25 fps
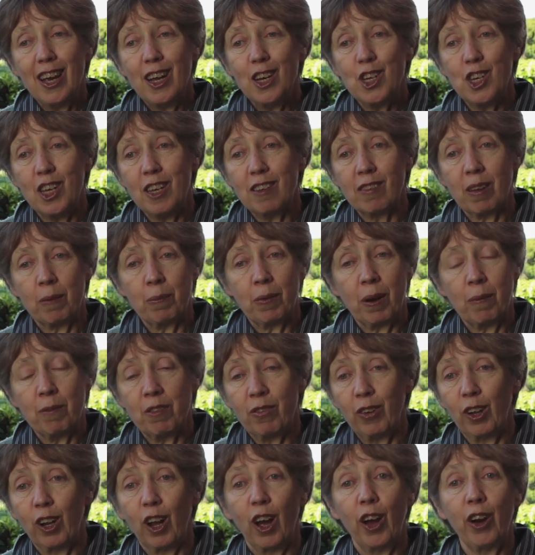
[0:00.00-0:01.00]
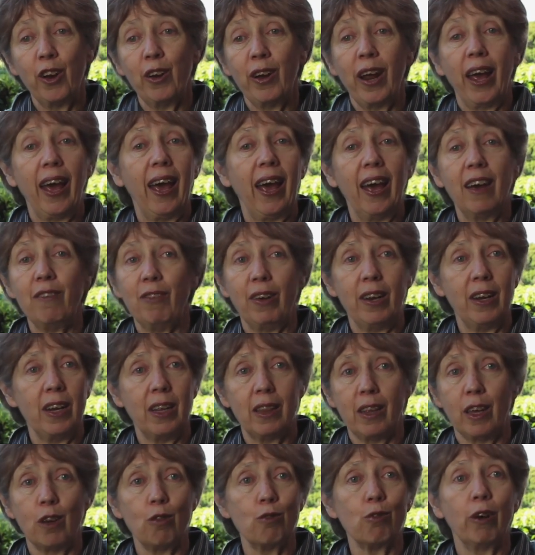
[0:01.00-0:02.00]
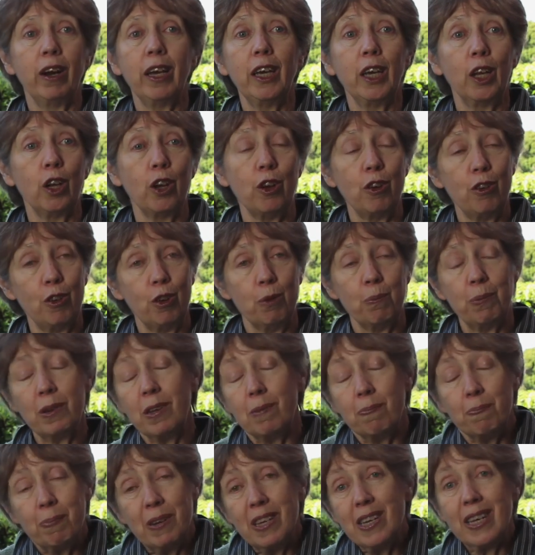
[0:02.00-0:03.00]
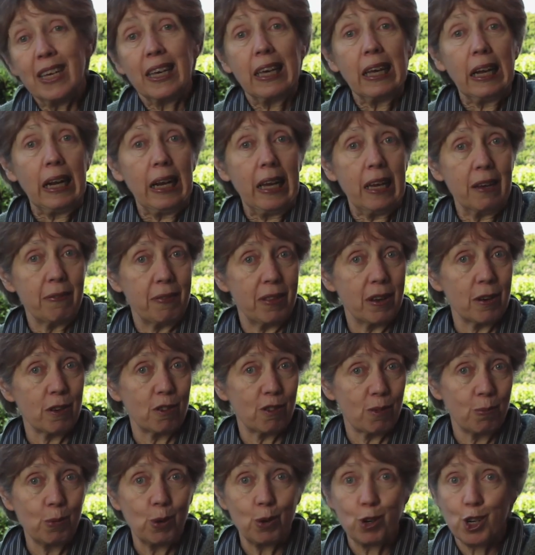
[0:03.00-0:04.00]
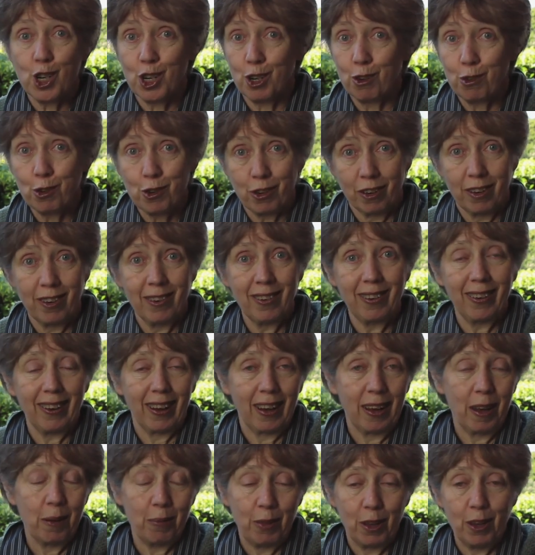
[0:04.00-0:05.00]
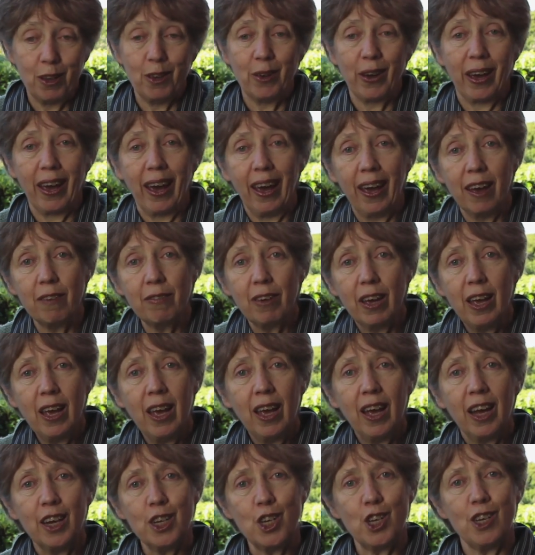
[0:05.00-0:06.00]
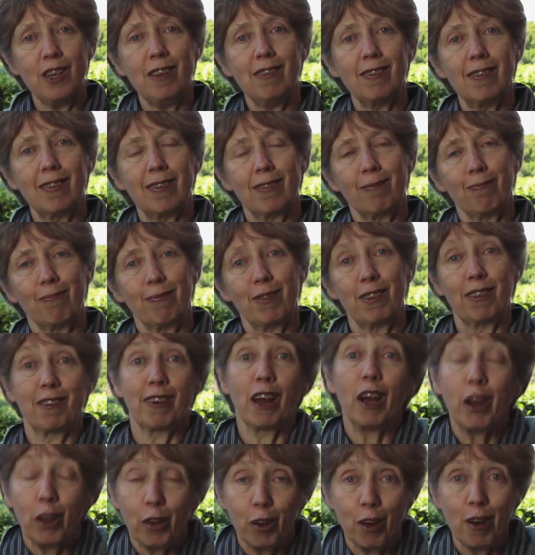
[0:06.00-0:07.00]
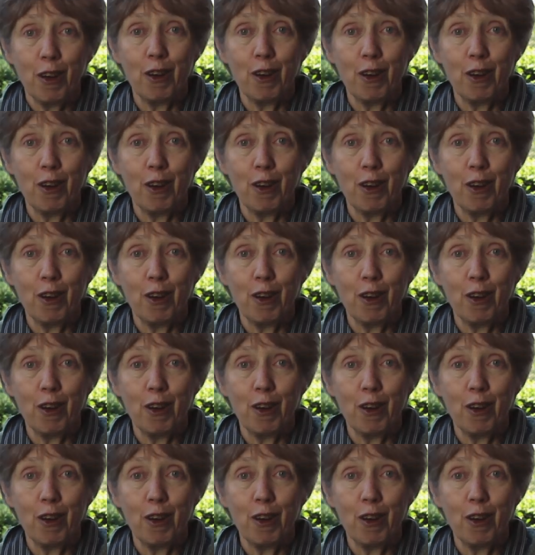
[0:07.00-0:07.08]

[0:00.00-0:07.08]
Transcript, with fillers: she sometimes feels I don't have anything regular to do, particularly if there are small children uh, that you have, and she's stuck at